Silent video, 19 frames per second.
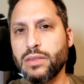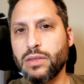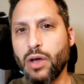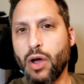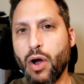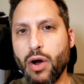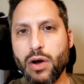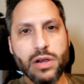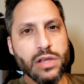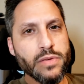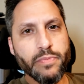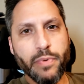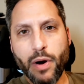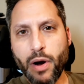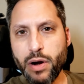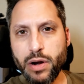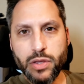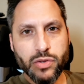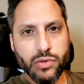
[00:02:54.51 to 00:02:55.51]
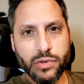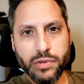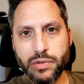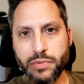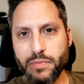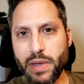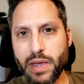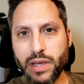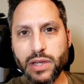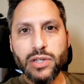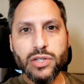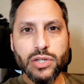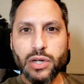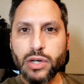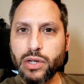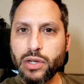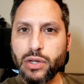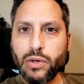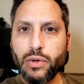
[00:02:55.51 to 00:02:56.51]
The hardest part is just making sure
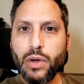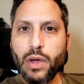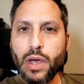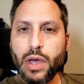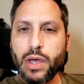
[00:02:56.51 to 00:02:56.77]
you,